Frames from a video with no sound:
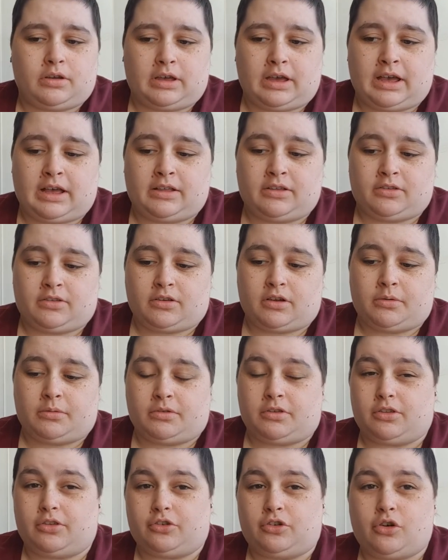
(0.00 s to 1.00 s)
as I was
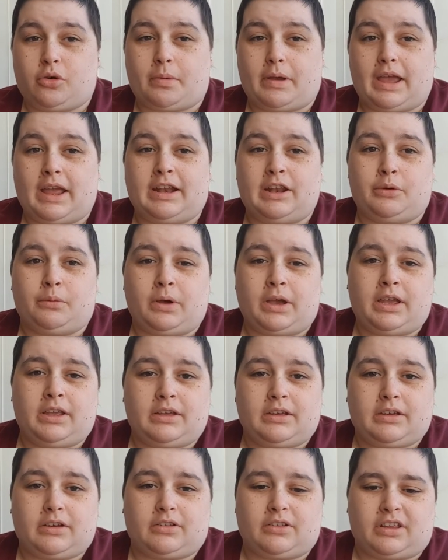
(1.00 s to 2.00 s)
at the shop
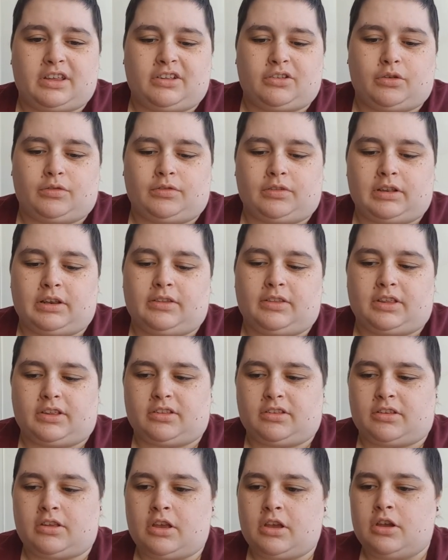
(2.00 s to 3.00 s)
anyway, because it is obviously
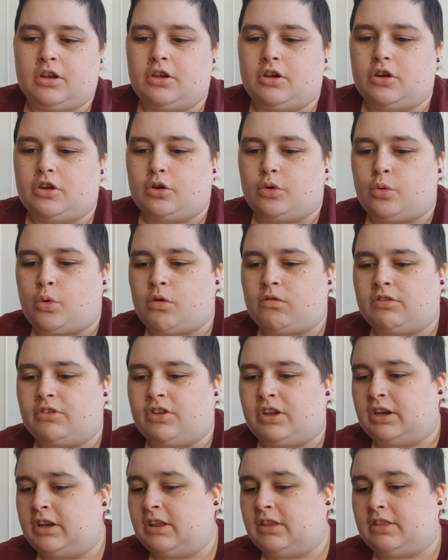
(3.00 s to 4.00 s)
this
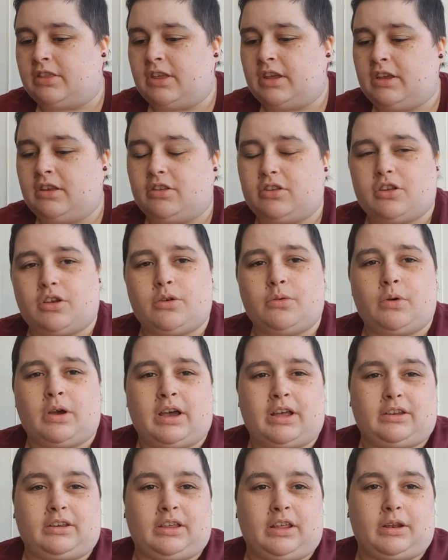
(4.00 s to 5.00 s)
quarantining thing, so I
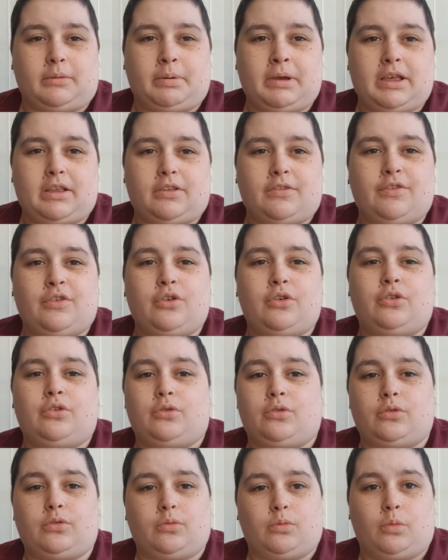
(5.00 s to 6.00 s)
had to get the pets food
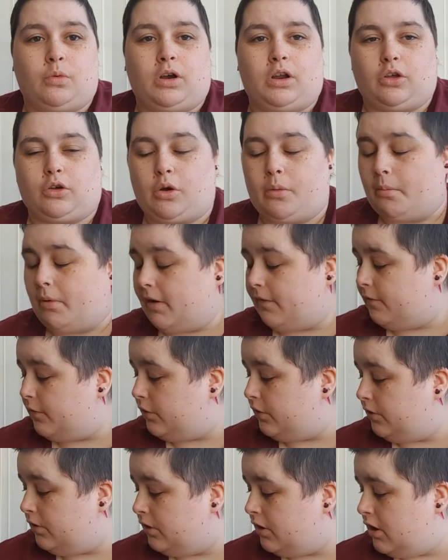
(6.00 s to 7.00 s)
while I've got my
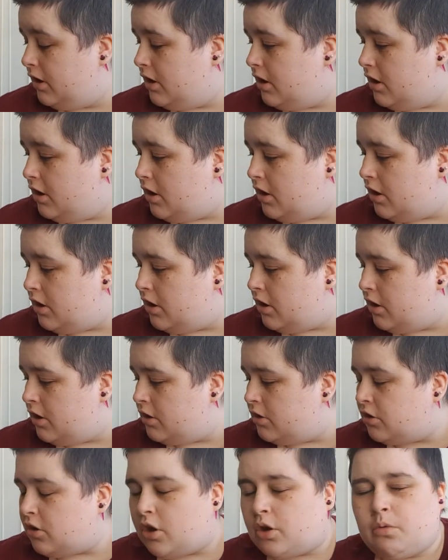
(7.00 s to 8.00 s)
food.
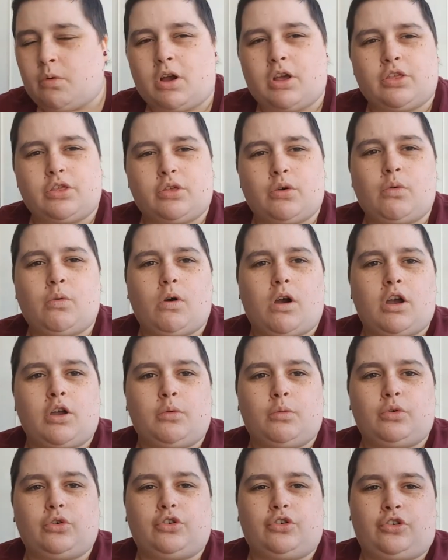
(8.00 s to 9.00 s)
So I thought I
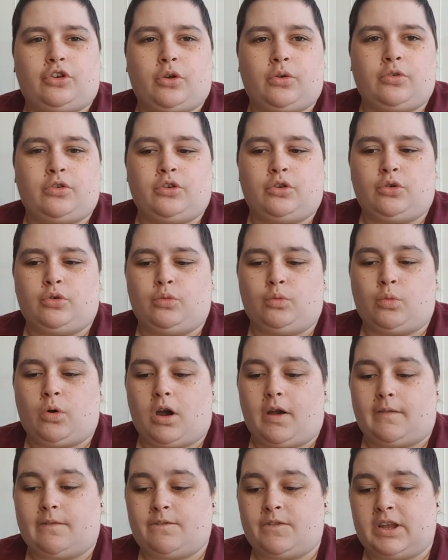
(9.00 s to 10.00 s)
would show you
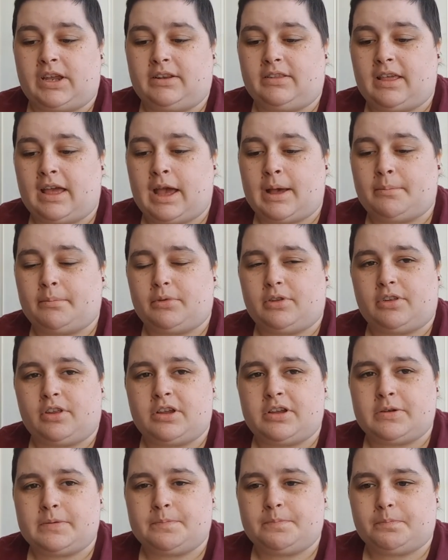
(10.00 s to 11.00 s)
what I feed the
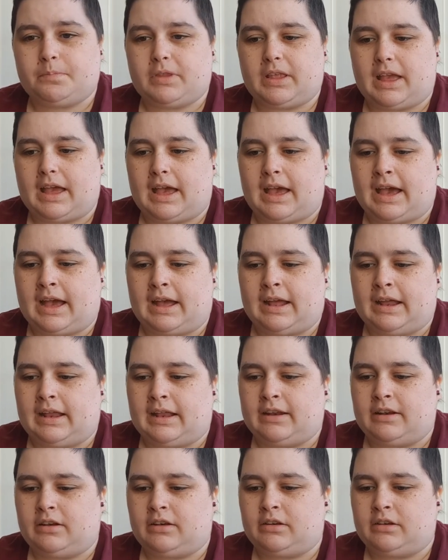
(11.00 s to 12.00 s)
hamster
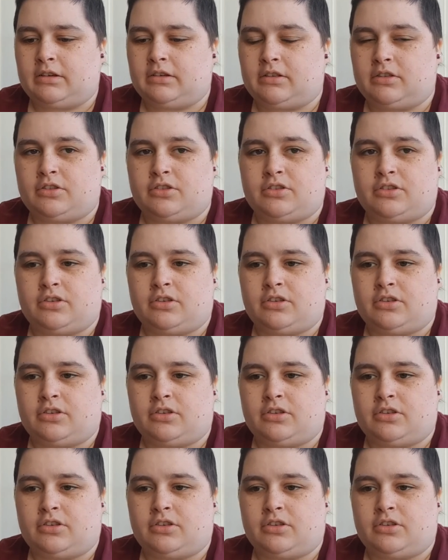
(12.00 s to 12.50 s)
and